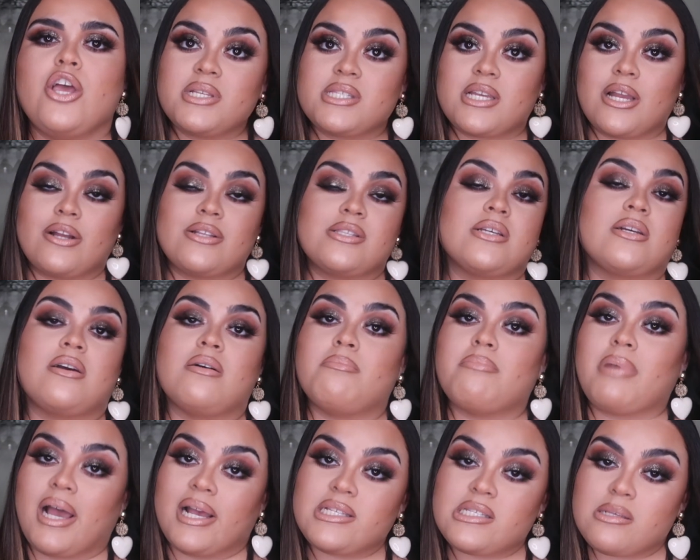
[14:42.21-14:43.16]
I'm scared to
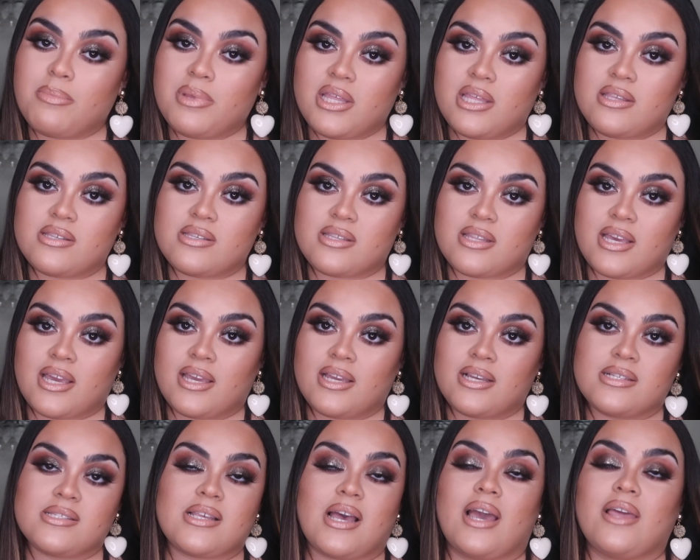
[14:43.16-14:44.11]
combine some of these things.